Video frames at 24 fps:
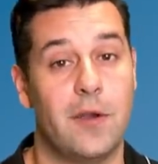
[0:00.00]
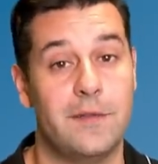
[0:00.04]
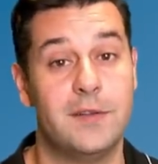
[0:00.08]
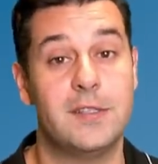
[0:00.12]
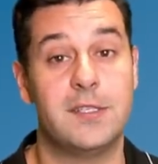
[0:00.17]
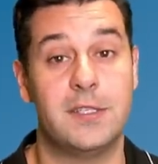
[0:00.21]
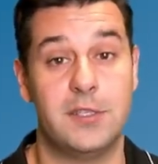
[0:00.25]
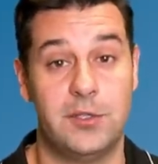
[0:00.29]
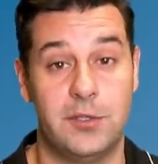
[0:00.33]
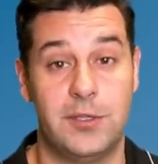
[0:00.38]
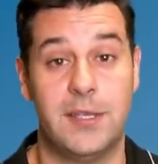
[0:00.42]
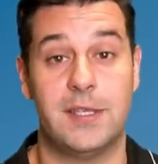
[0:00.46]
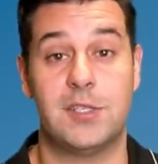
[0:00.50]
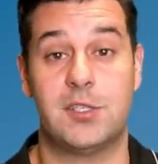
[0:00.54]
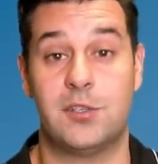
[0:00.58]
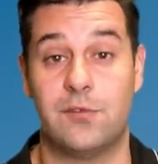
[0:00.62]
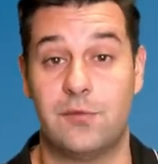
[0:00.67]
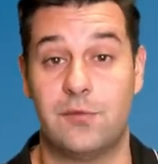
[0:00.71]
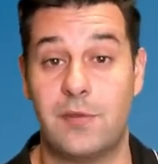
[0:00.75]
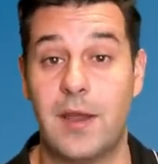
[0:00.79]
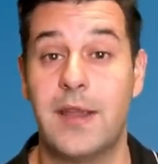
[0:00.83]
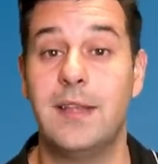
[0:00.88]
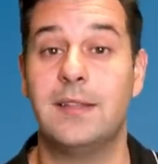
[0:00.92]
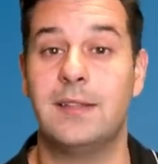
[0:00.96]
obviously you guessed
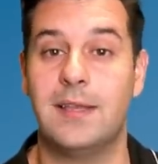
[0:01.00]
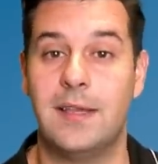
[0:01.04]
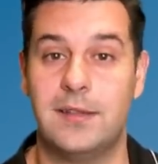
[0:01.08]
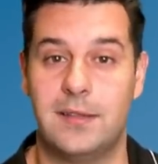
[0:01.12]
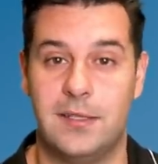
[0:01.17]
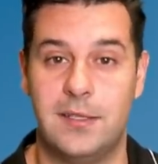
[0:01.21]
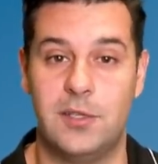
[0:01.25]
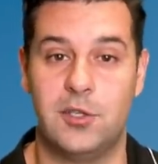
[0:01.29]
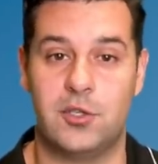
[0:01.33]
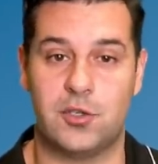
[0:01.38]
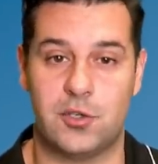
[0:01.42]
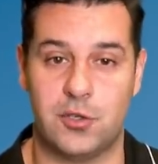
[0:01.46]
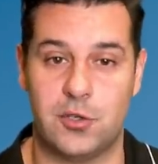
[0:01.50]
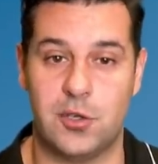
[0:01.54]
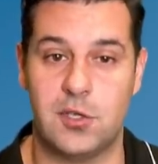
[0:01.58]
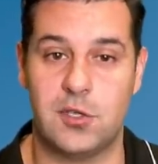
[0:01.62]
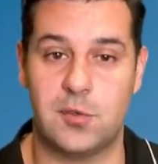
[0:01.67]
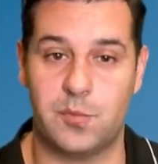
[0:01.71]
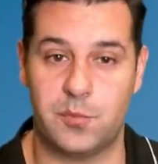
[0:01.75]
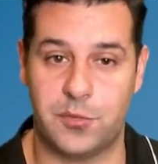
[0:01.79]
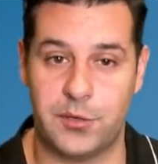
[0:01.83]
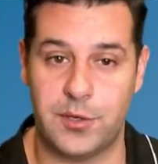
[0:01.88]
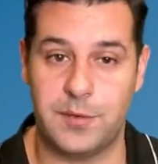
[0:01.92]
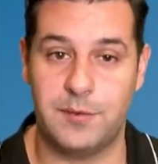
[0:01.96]
it right that the
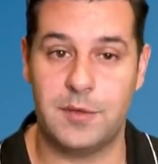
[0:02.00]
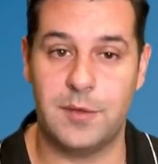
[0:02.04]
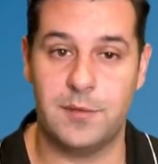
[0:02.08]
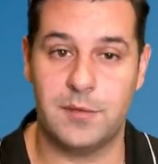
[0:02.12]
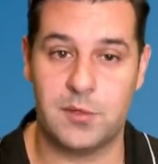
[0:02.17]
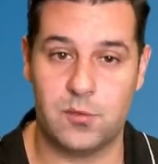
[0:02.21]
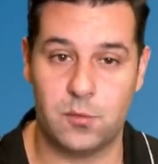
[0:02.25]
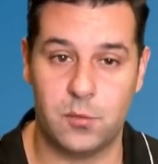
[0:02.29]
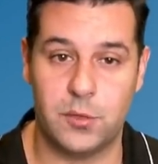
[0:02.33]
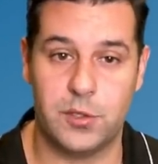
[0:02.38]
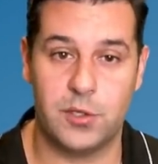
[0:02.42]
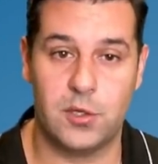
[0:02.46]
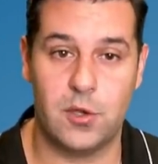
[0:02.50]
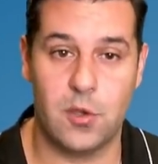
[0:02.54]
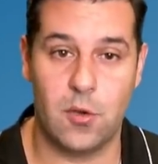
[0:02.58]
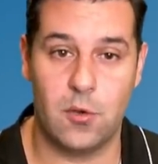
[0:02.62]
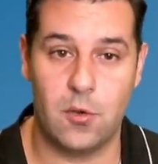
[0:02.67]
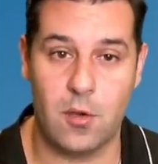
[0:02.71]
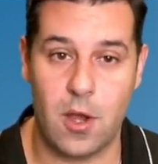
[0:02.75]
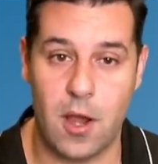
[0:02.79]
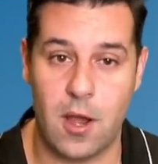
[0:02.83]
insurance premiums would go